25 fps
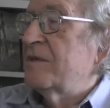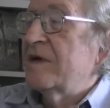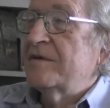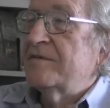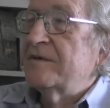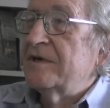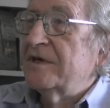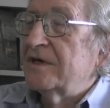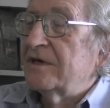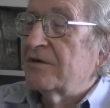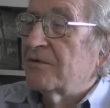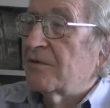
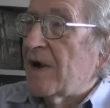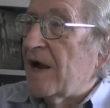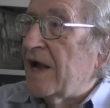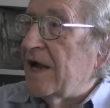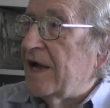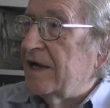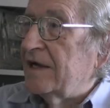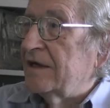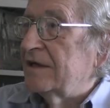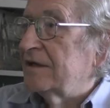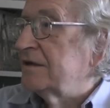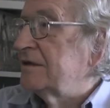maybe
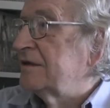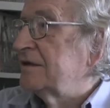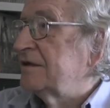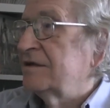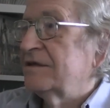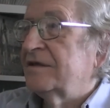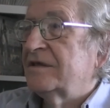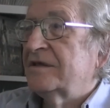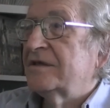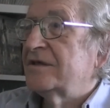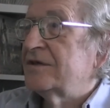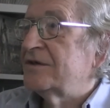Iran
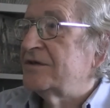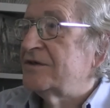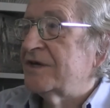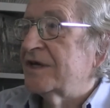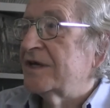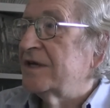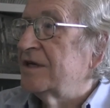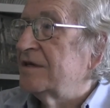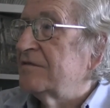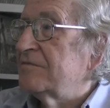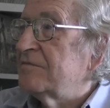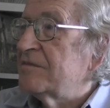will
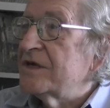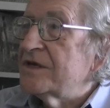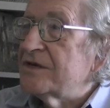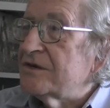send